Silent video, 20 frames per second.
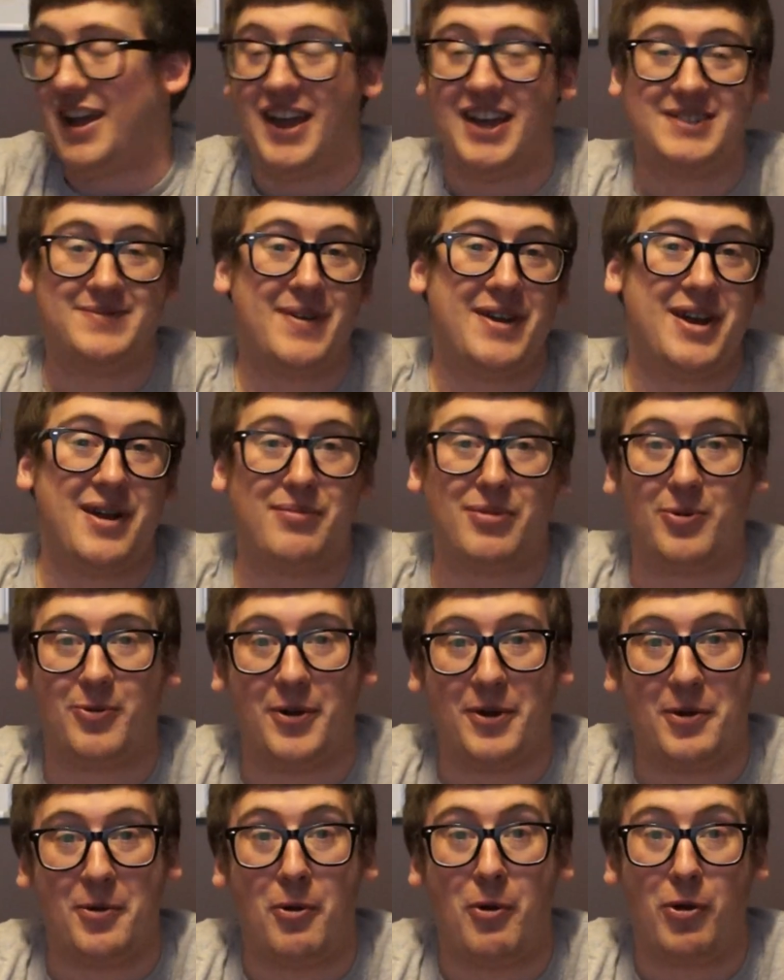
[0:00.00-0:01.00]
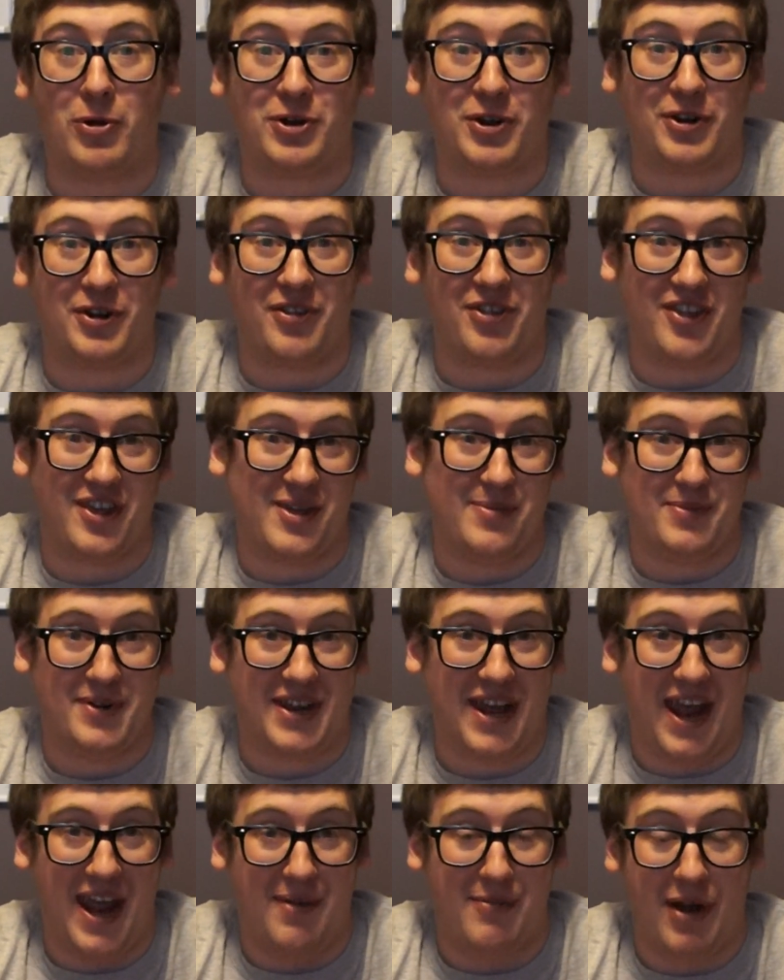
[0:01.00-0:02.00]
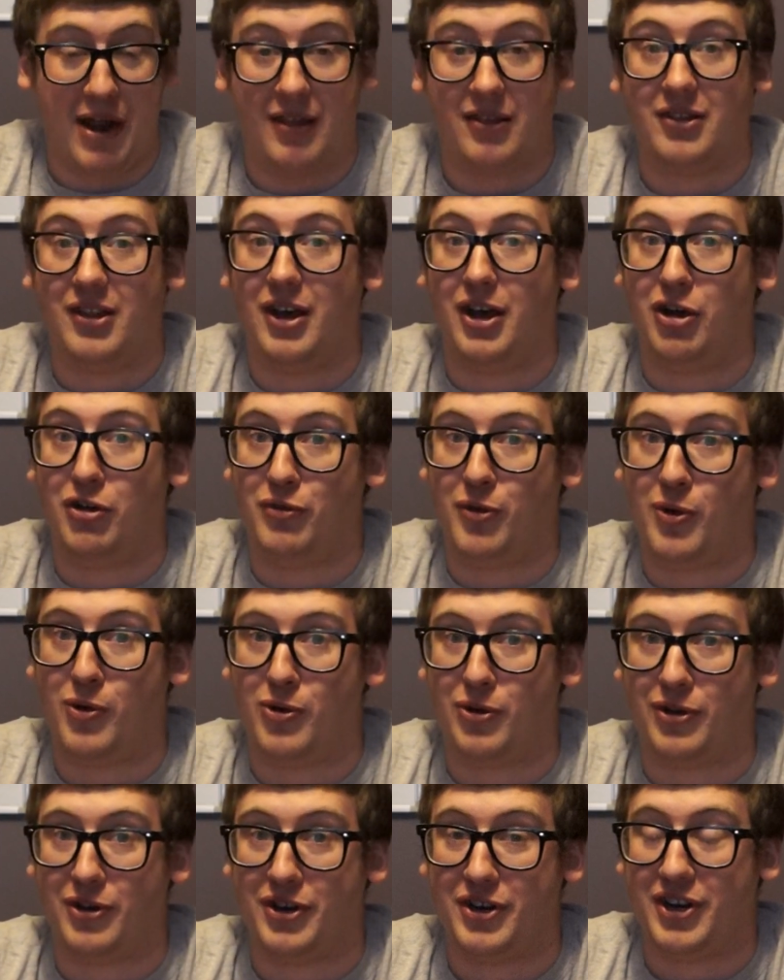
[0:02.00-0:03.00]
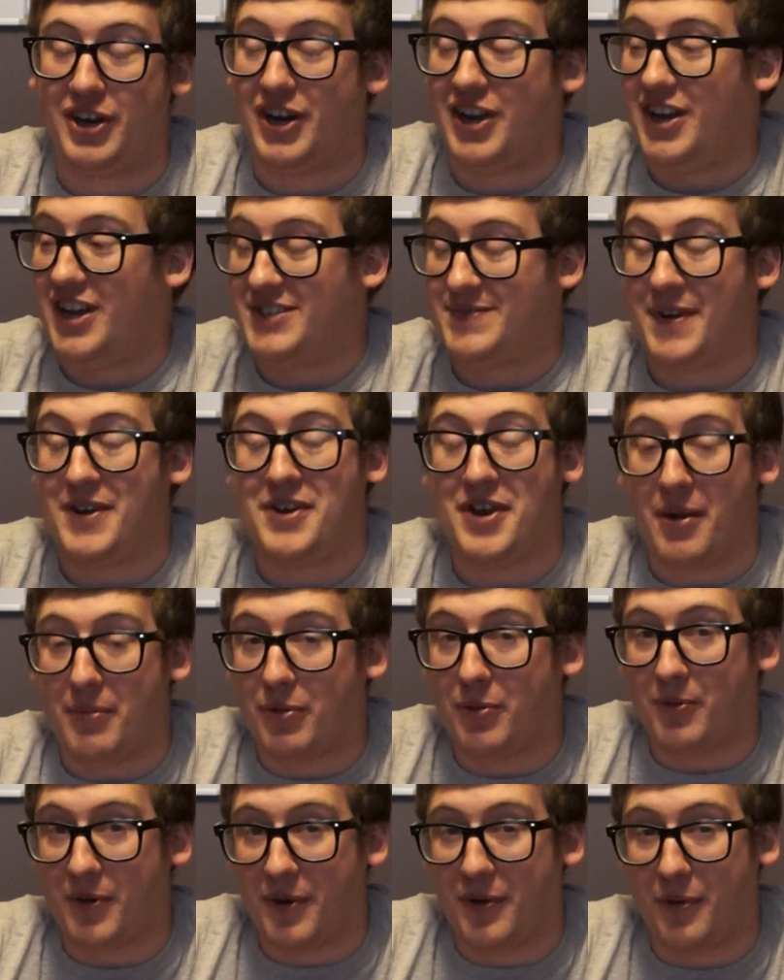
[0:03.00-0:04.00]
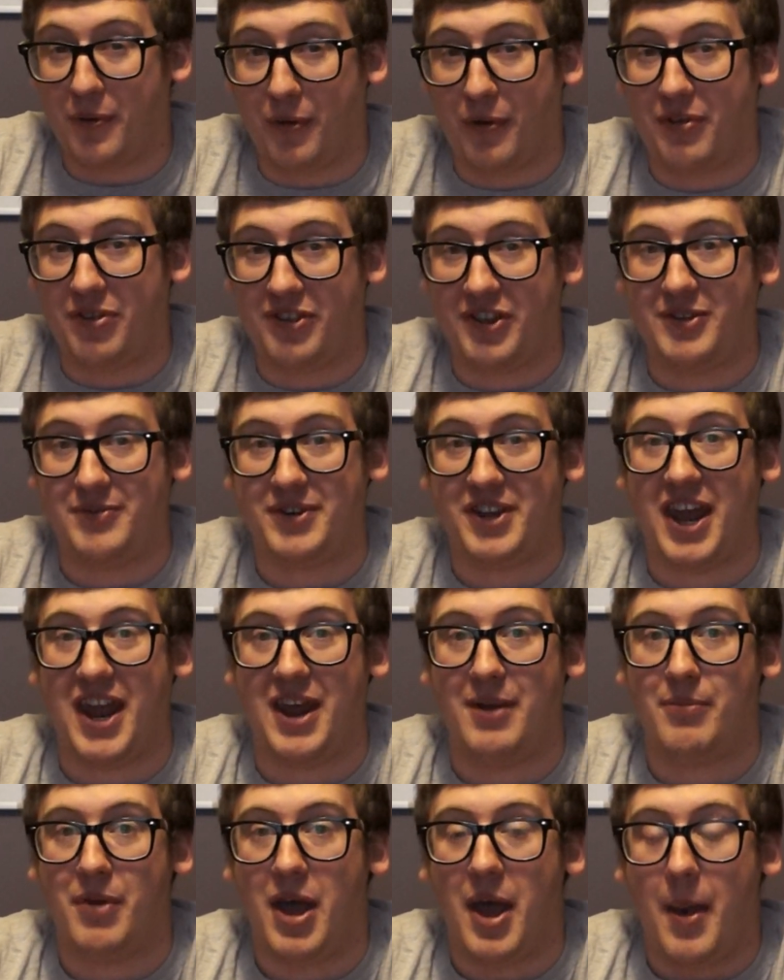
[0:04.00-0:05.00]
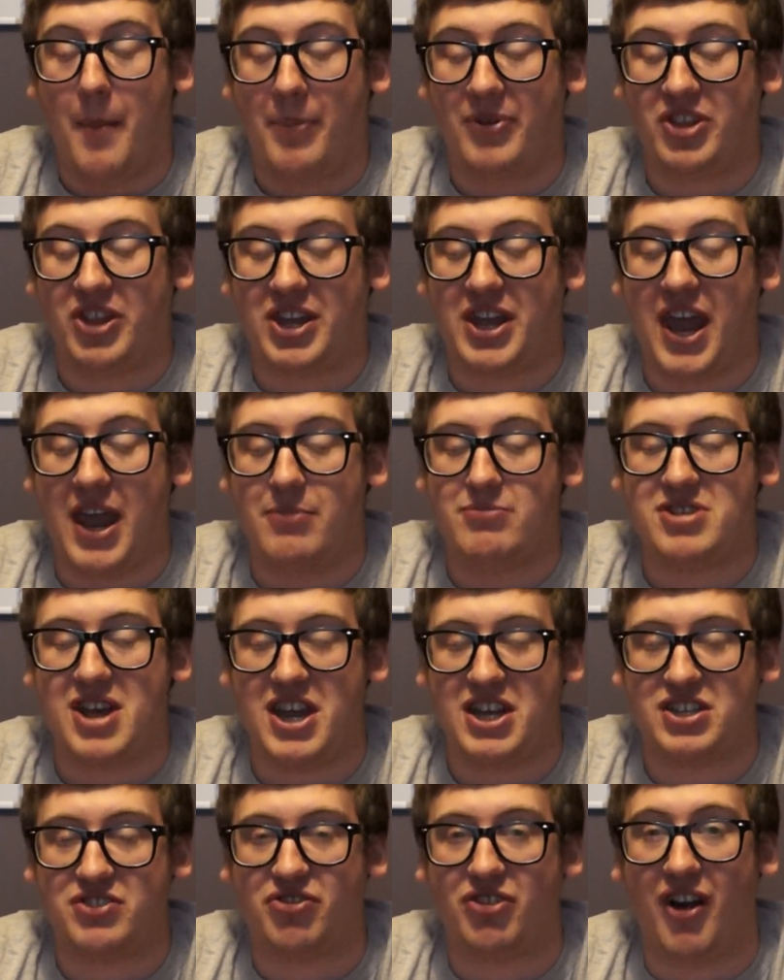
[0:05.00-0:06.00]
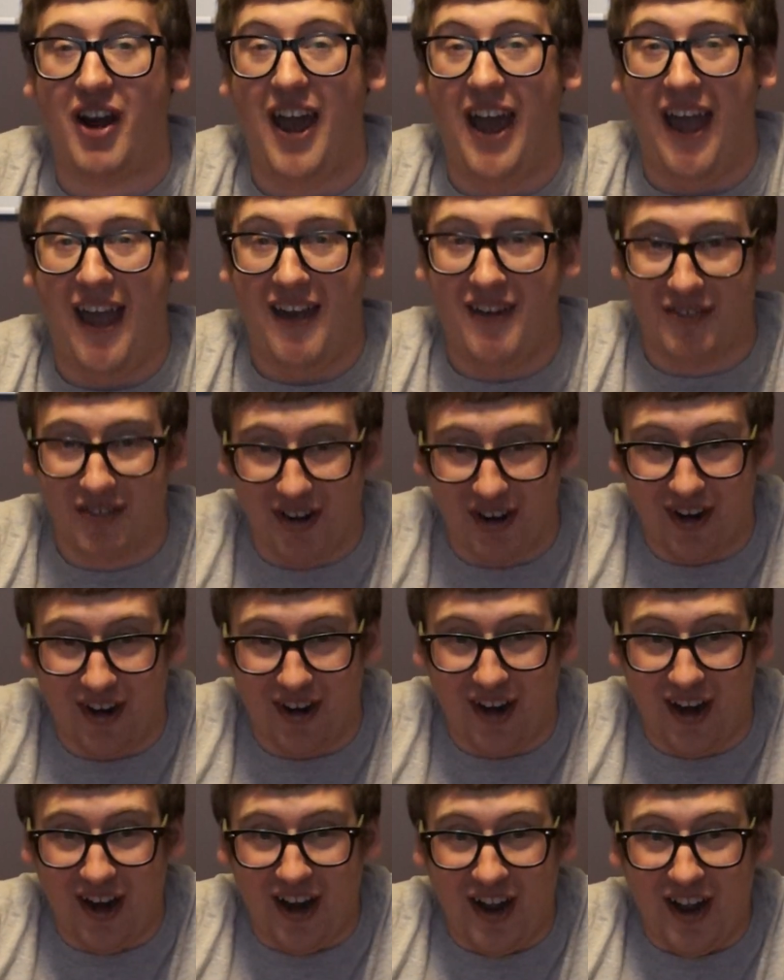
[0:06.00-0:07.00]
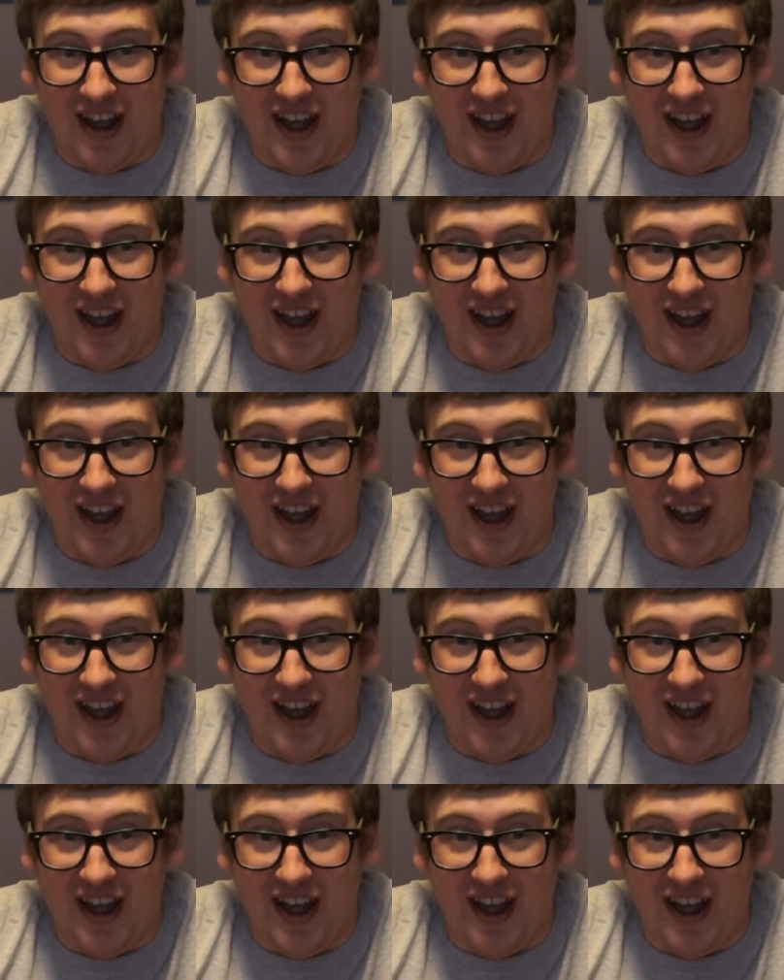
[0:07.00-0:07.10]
it's my number one horror themed game, and I love horror. It's my number one horror themed game, but the game takes forever.